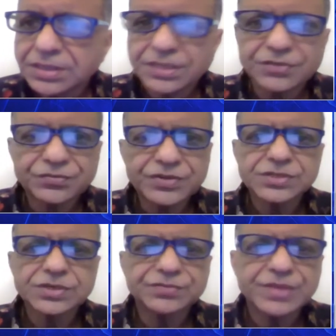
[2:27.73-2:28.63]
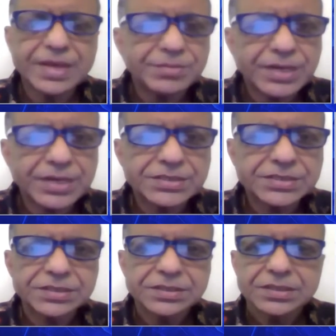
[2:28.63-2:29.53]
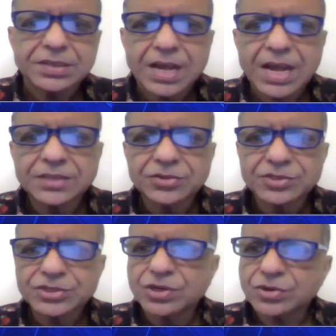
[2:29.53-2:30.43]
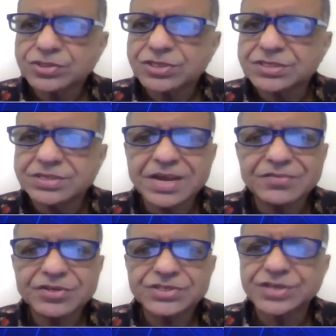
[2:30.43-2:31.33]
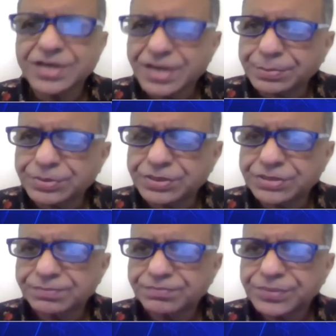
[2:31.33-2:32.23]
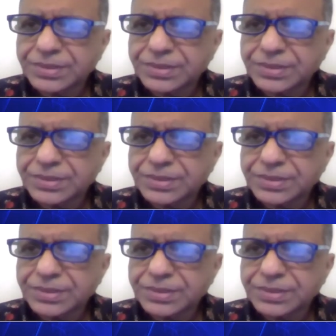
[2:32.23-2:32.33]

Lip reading: The first of them is atherosclerosis never sleeps.